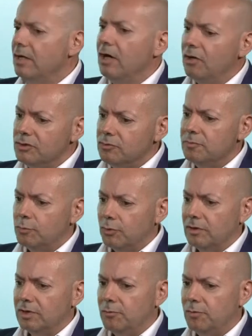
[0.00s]
Also
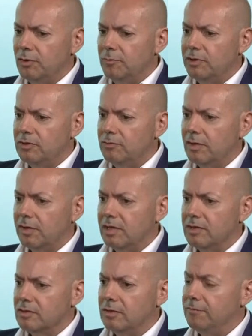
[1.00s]
importantly, we want to be doing
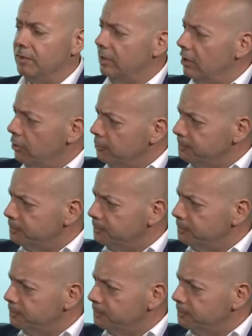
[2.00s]
things on video